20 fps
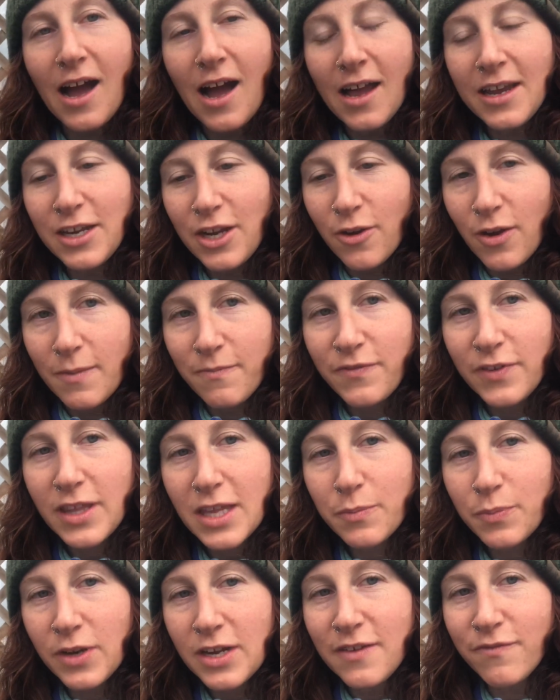you know, I'm
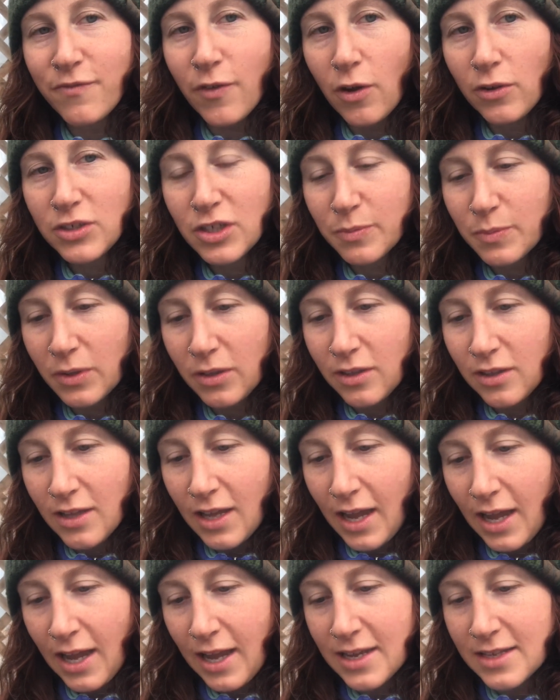feeling pretty
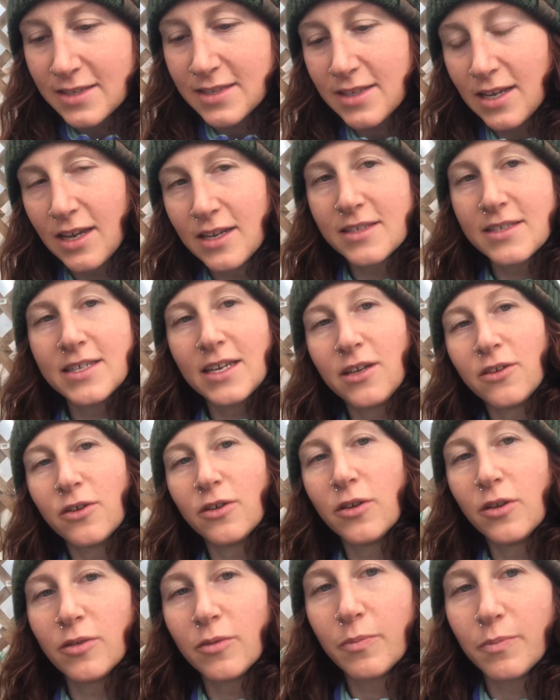vulnerable as a
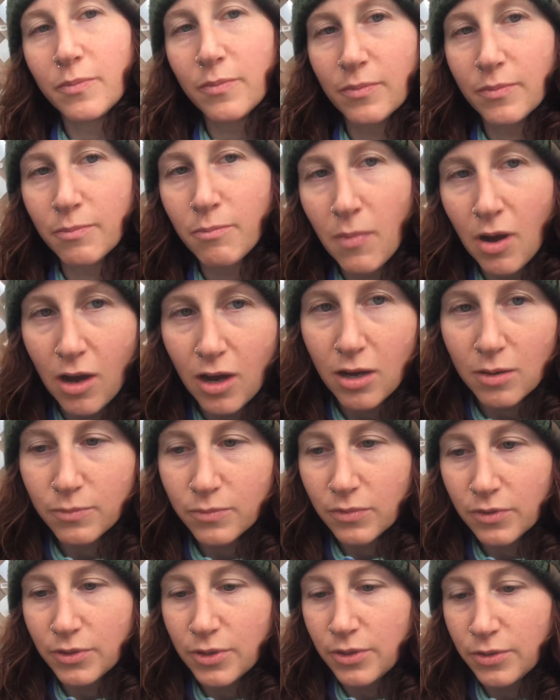single
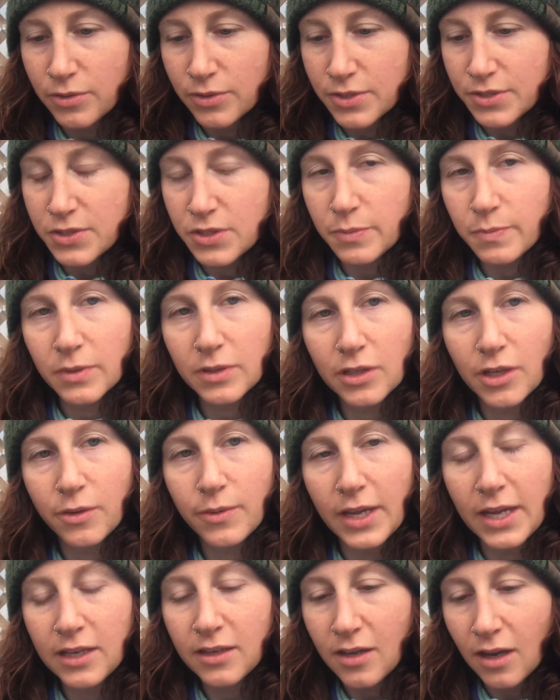mom who's super
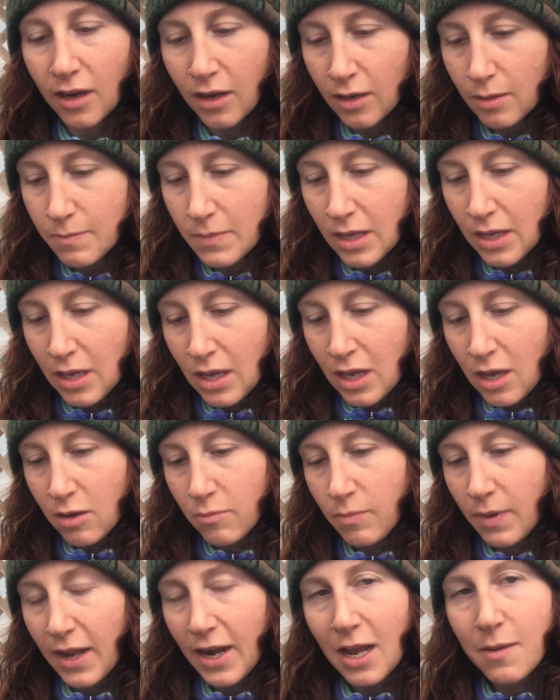low income,
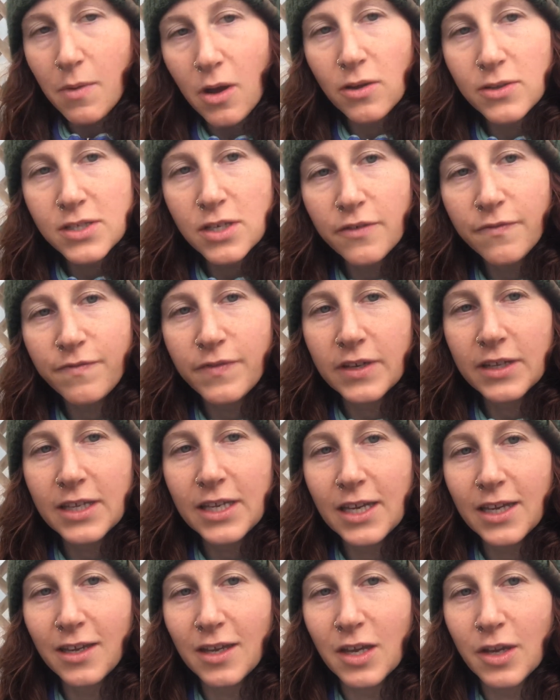but I'm also
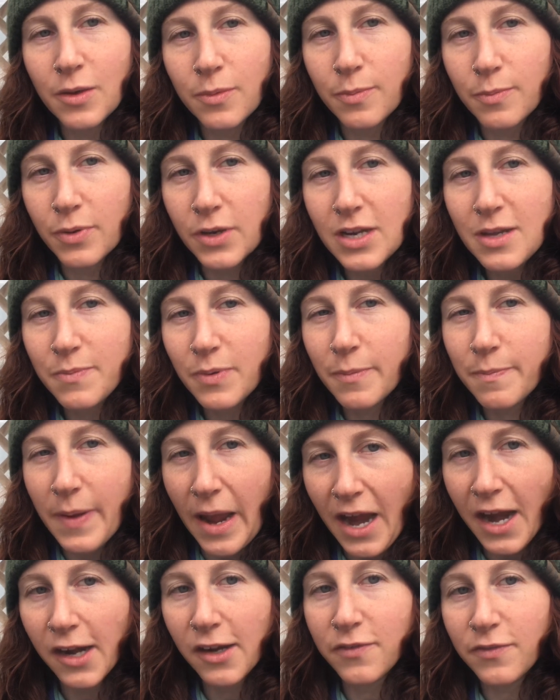feeling pretty
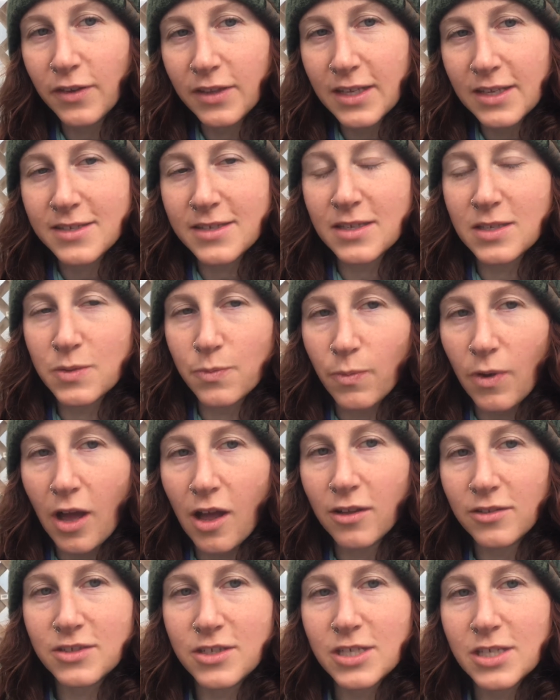prepared for this as
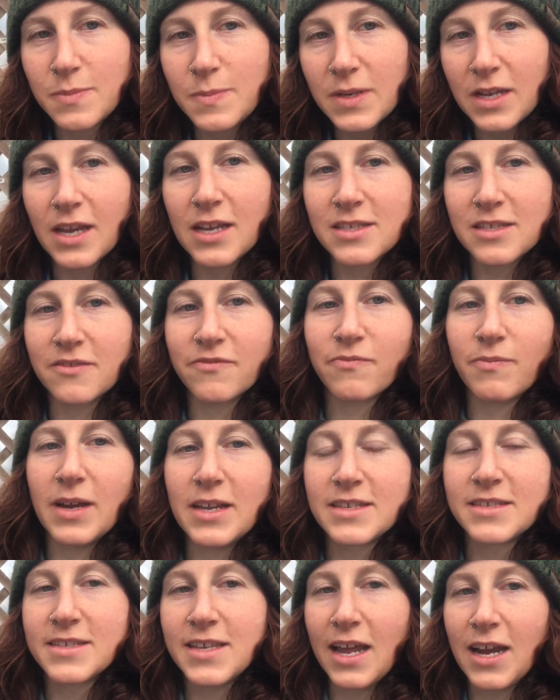well, just because of
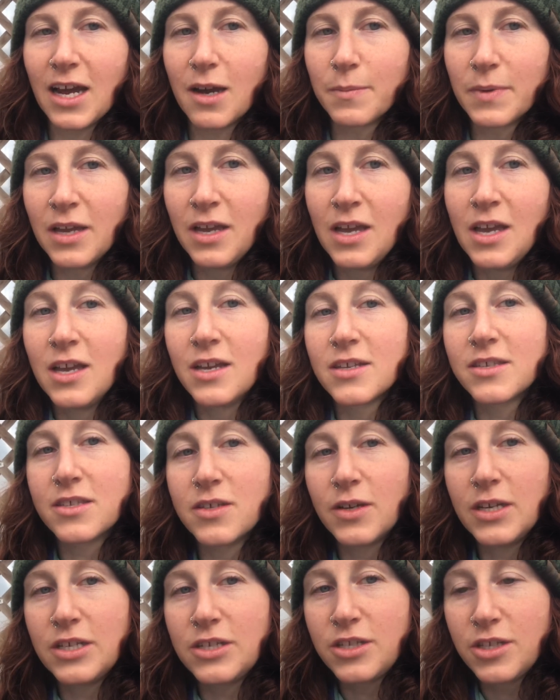my setup.
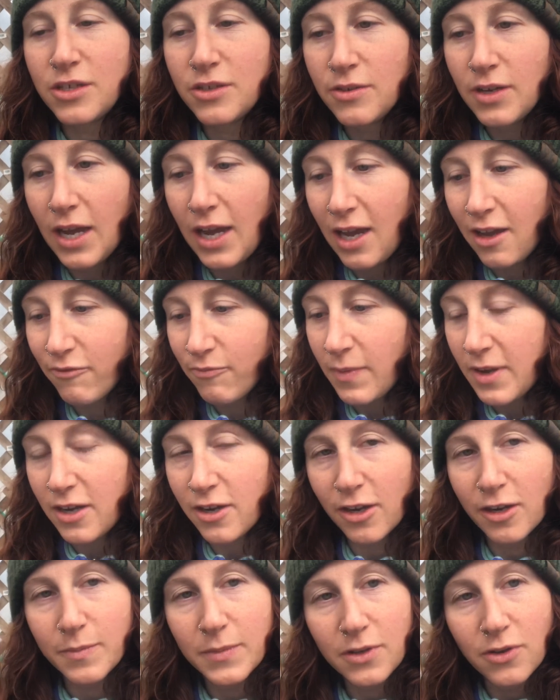So I do have
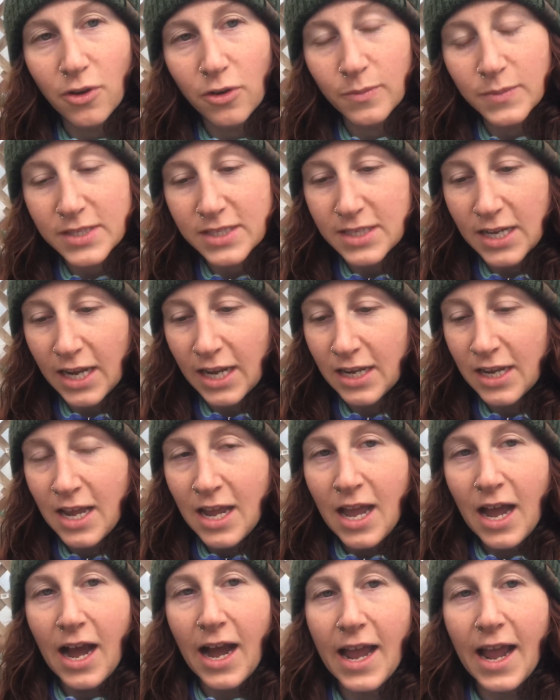my urban homestead.
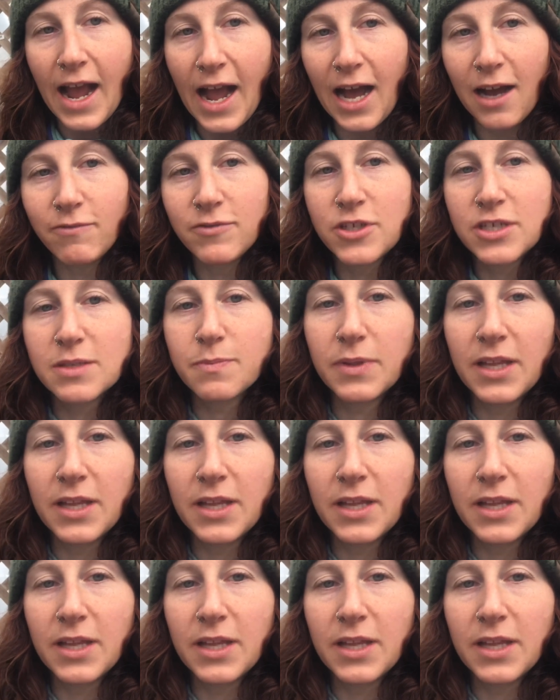I have just